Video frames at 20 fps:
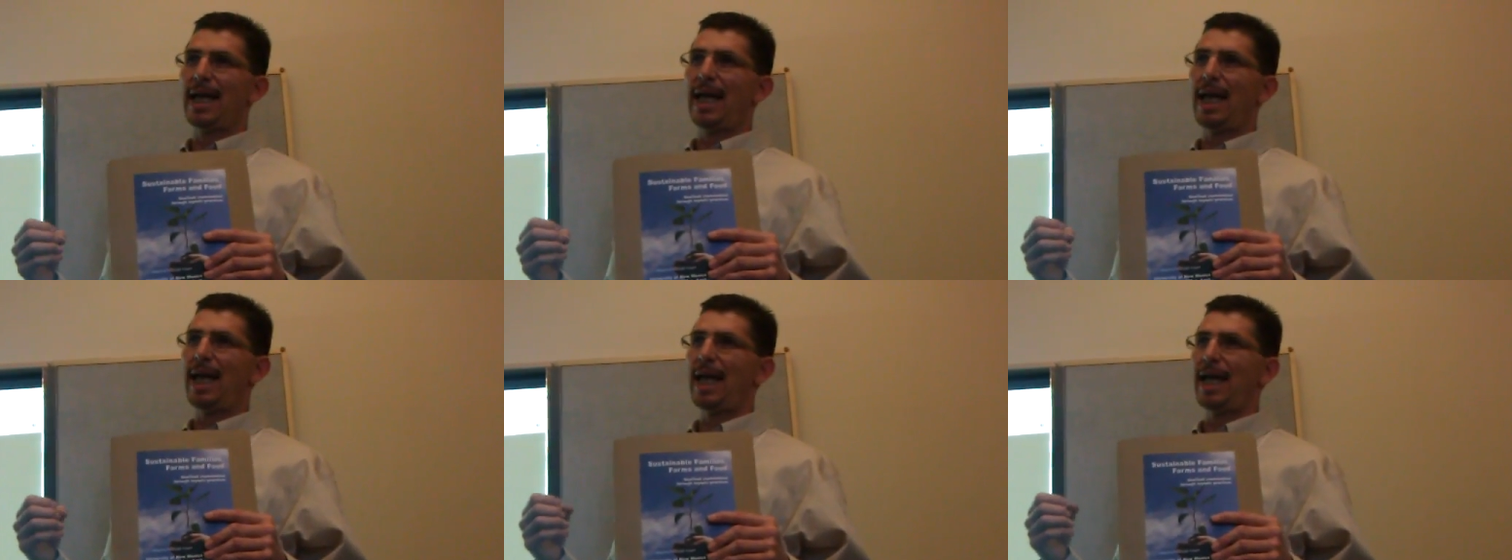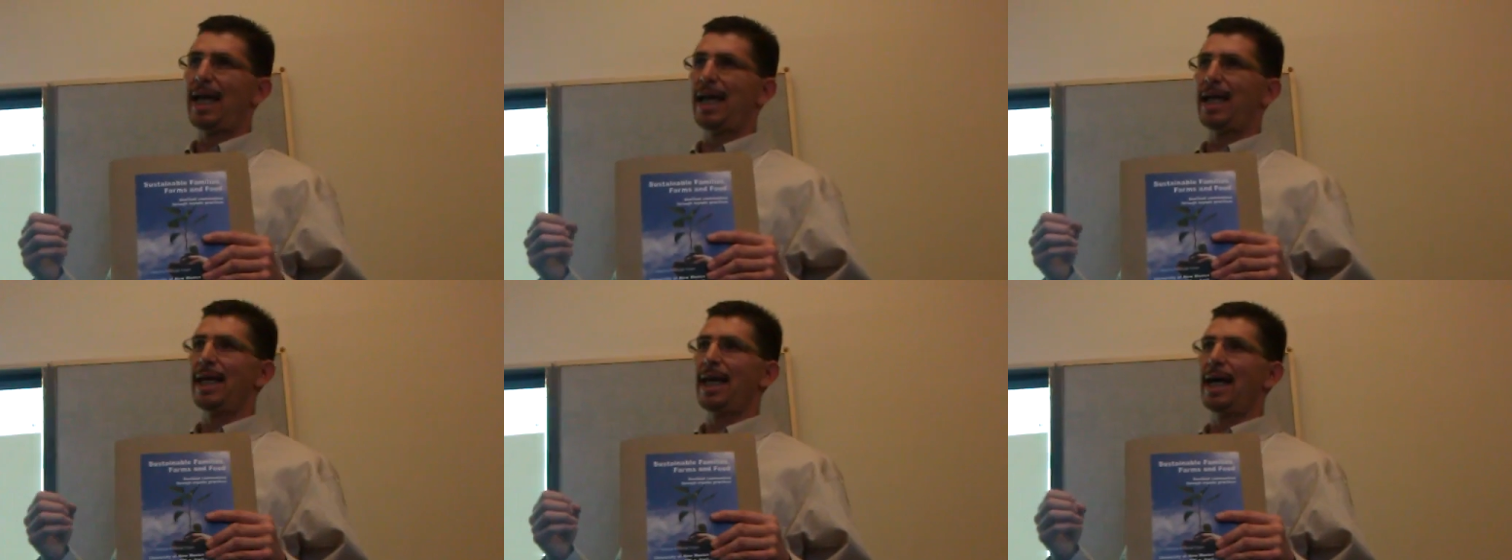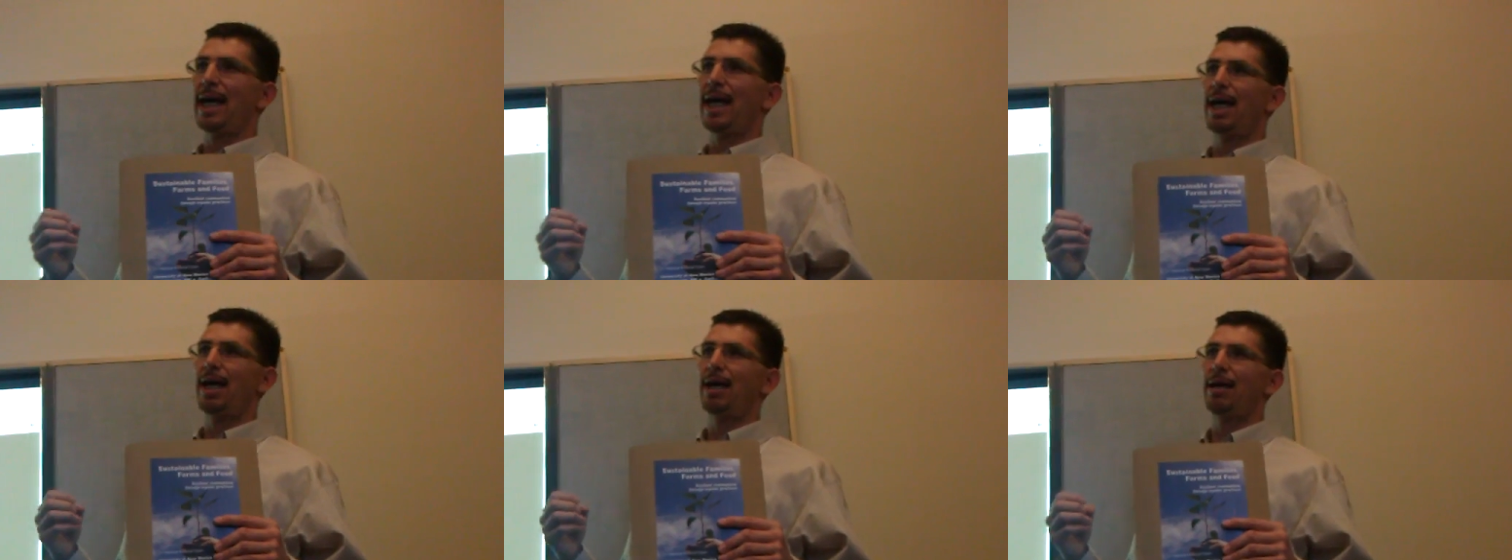a
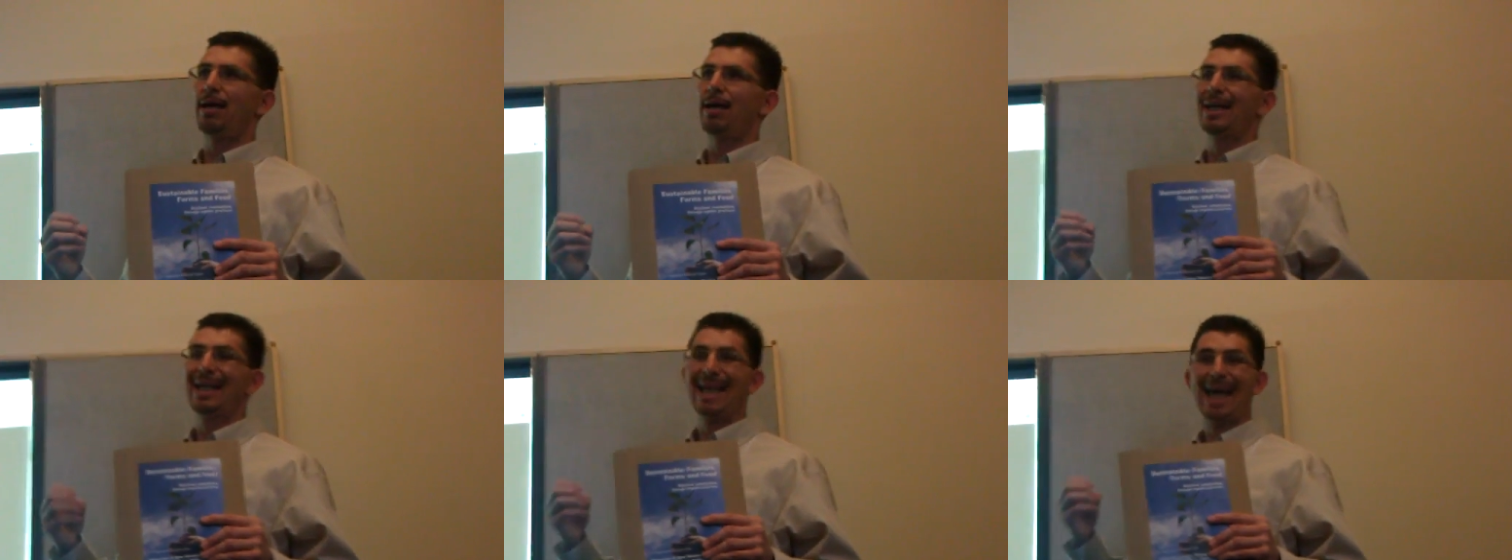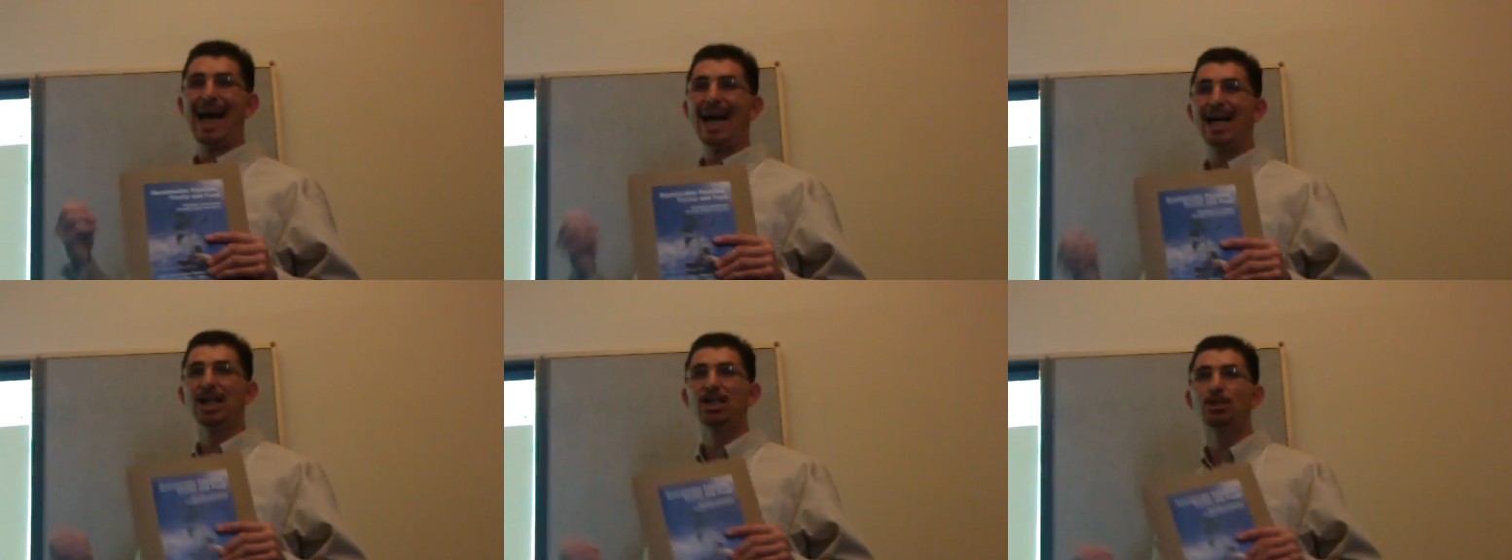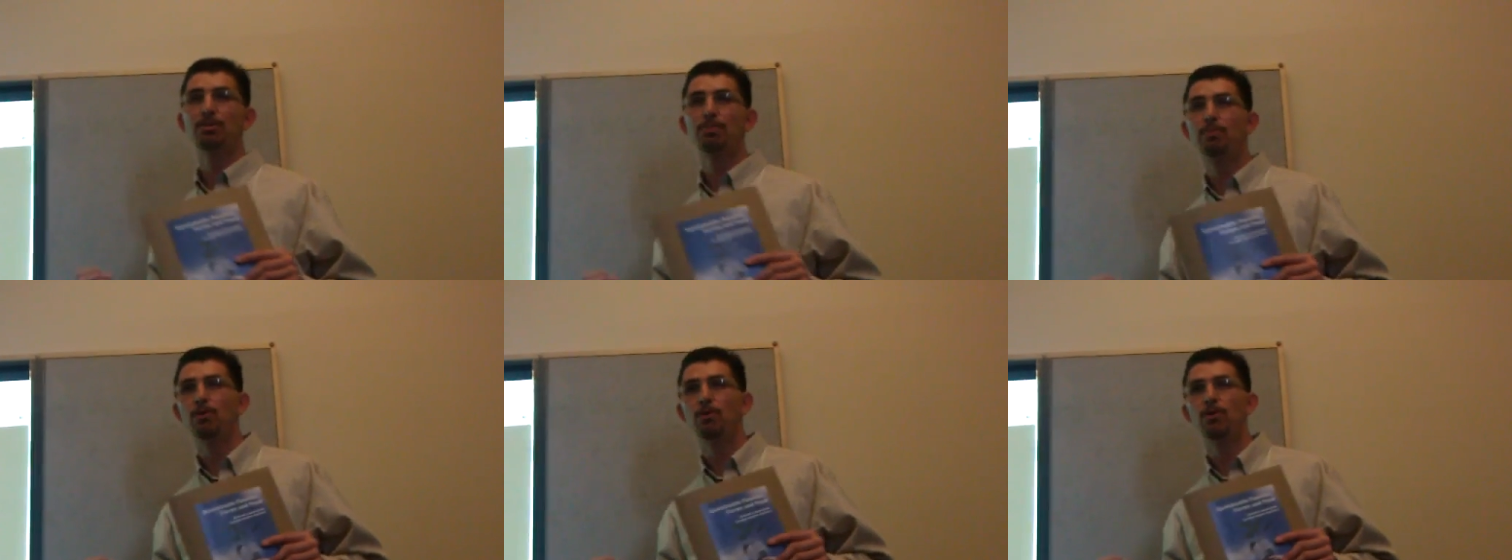uh,
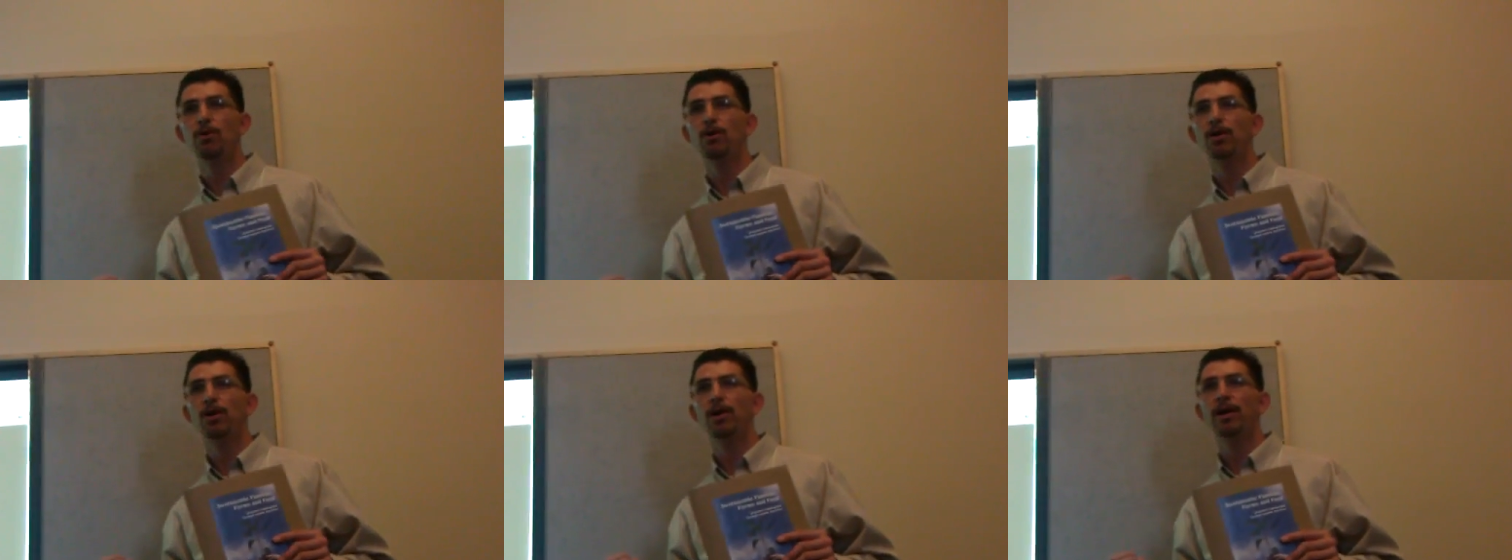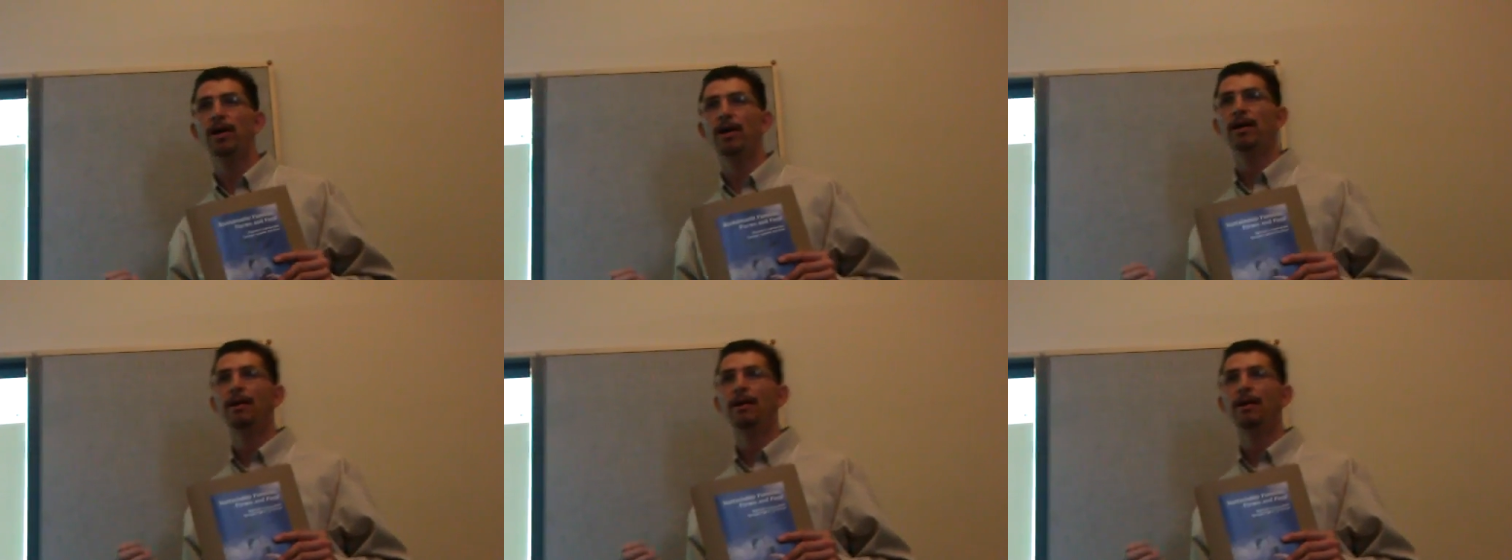cash poor,